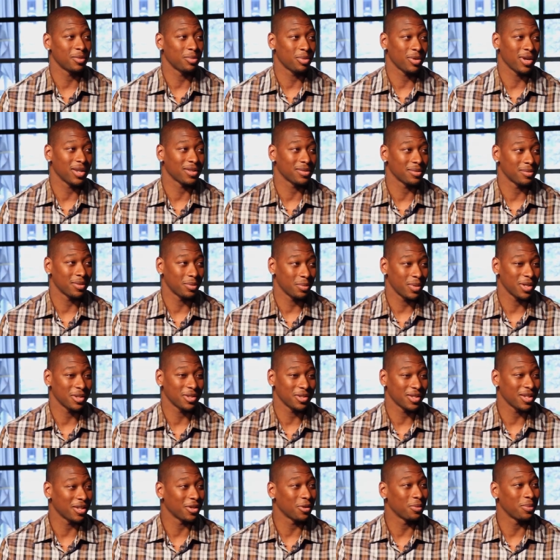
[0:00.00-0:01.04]
press them to make
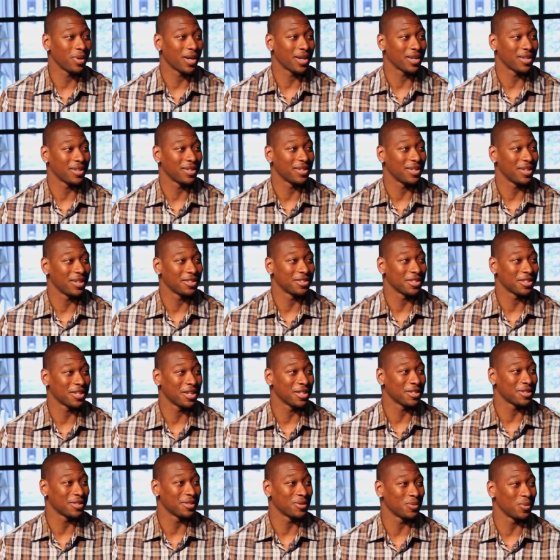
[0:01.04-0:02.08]
sure they go back and get the
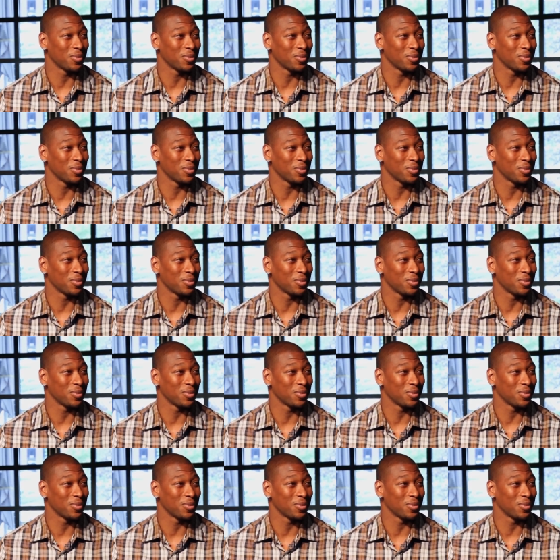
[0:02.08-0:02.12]
education as